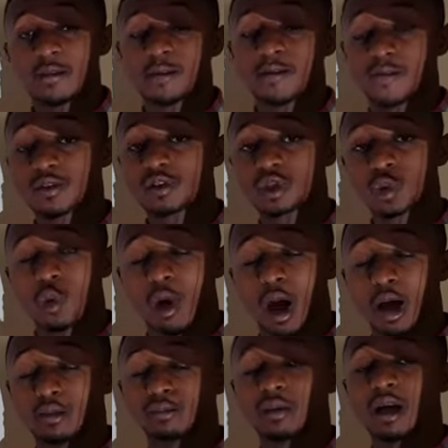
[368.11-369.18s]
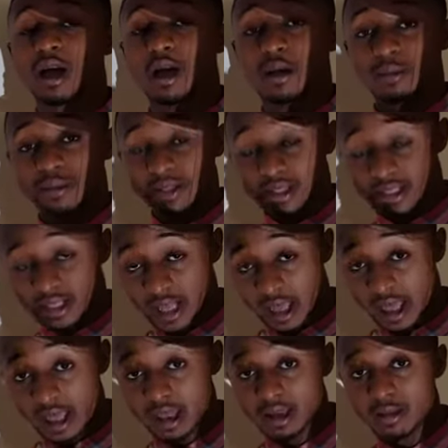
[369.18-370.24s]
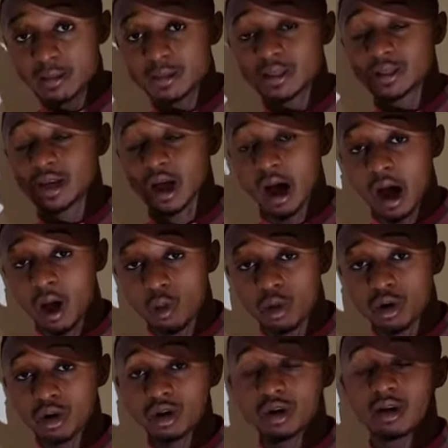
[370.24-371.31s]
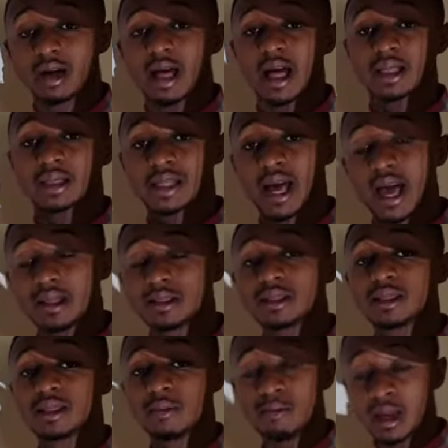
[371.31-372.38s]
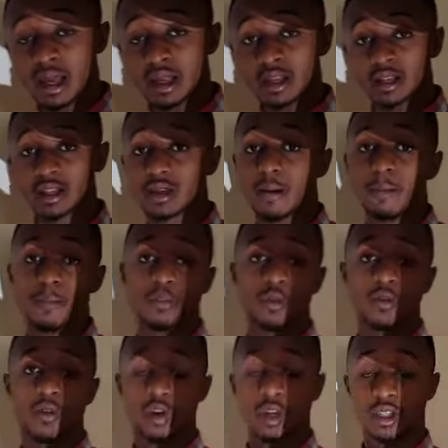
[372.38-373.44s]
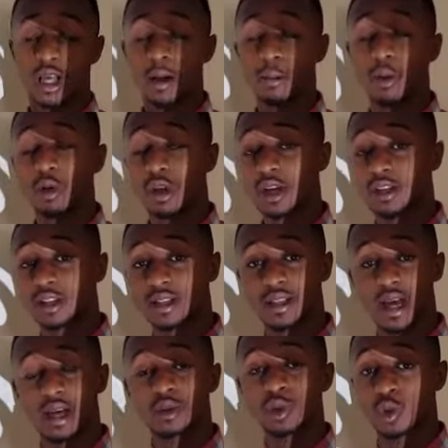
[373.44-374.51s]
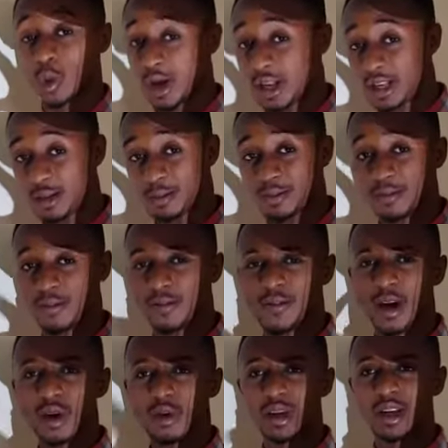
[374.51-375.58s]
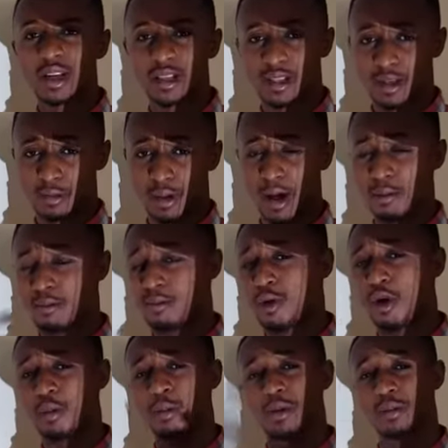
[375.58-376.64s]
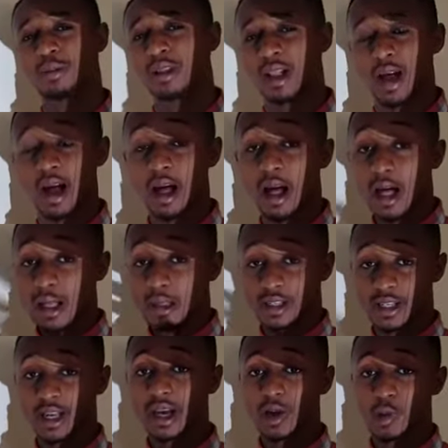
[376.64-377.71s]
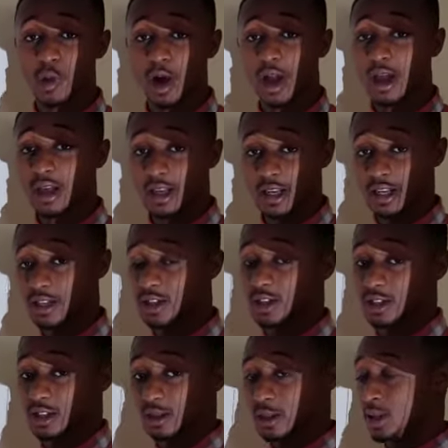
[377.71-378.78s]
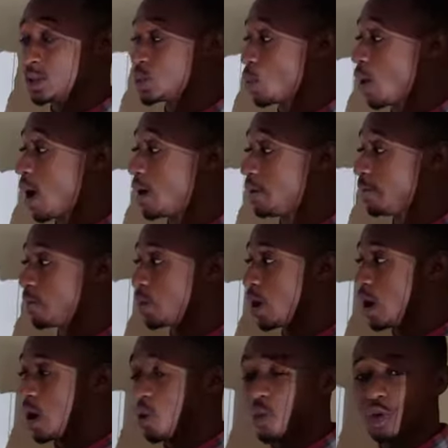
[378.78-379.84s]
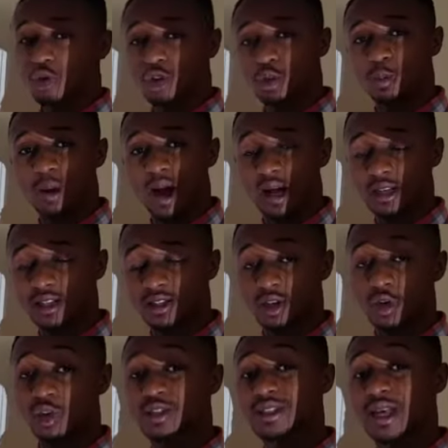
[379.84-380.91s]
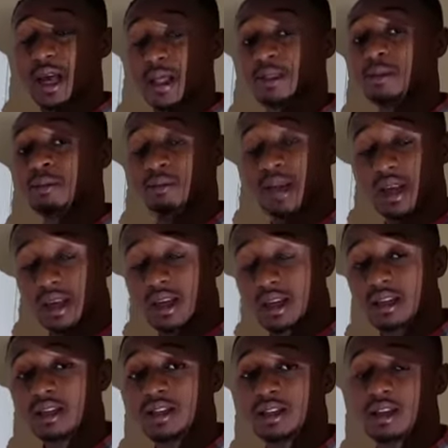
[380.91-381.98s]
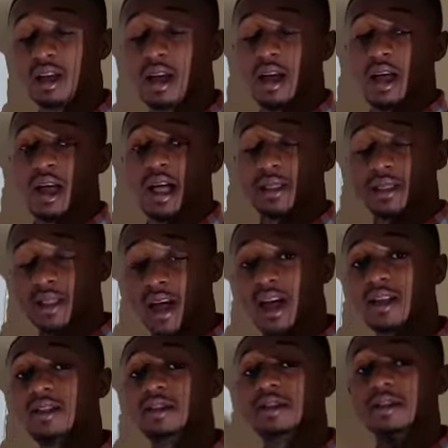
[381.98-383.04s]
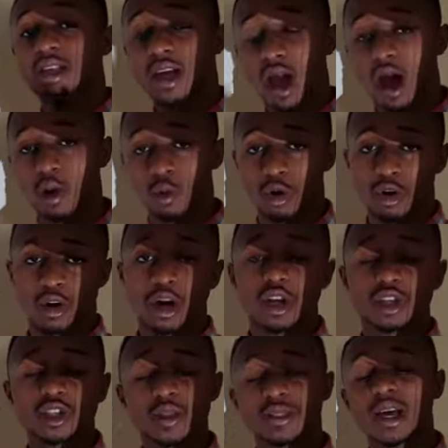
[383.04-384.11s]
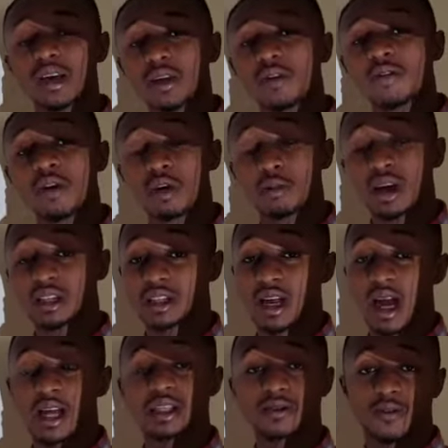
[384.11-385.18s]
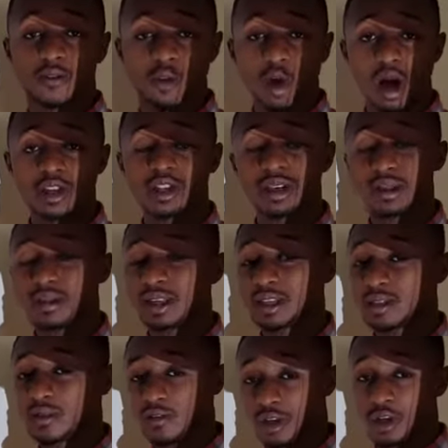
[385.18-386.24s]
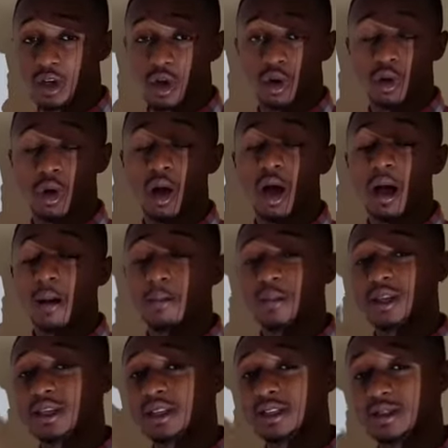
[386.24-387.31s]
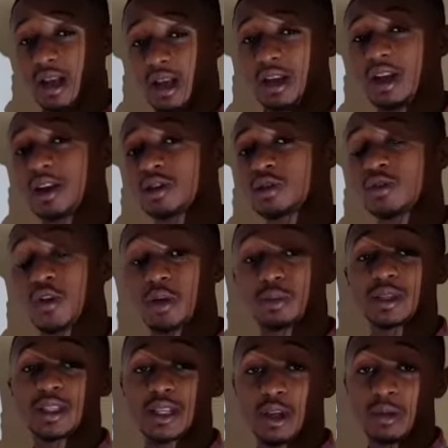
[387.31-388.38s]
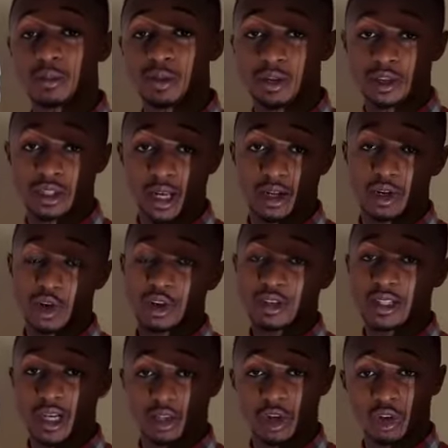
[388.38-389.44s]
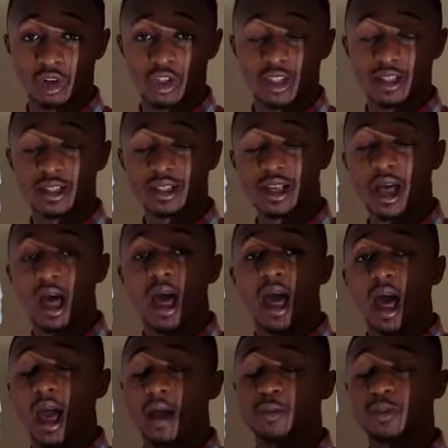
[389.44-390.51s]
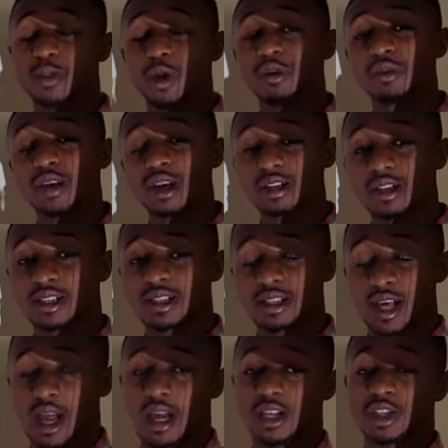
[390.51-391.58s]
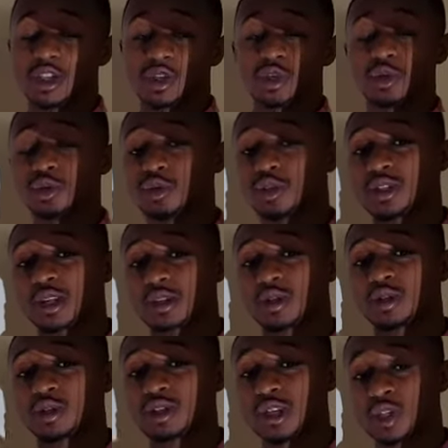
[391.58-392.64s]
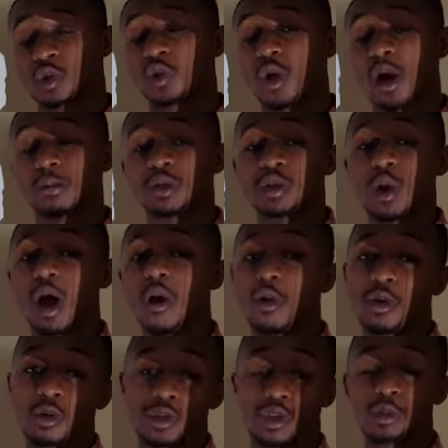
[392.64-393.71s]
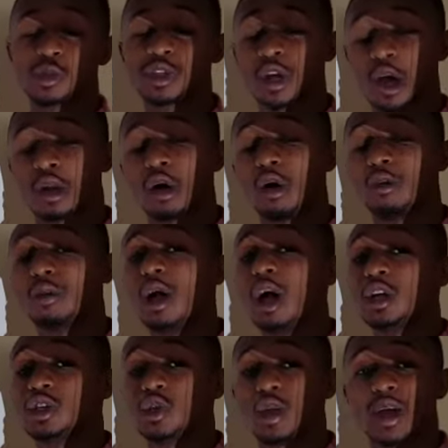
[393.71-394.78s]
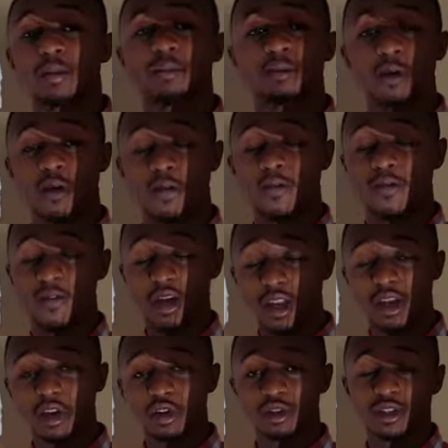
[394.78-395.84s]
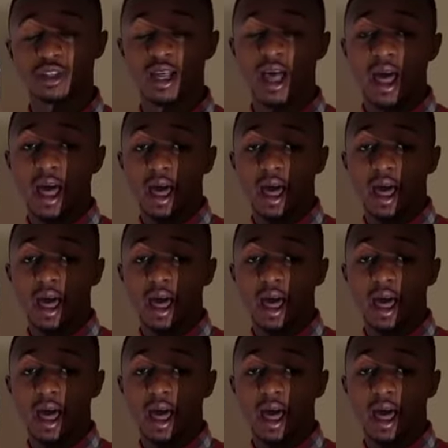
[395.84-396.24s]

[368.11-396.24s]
The first one, say the hour and then the minutes. For example, it's 10:20. Very easy but more popular. The second way is this one. We use past. We say the minutes and then the hour. So thank you very much, guys, for watching this video. This is Dedicars from Cylon Blue Technologies, and don't hesitate to subscribe to our YouTube channel to get more videos.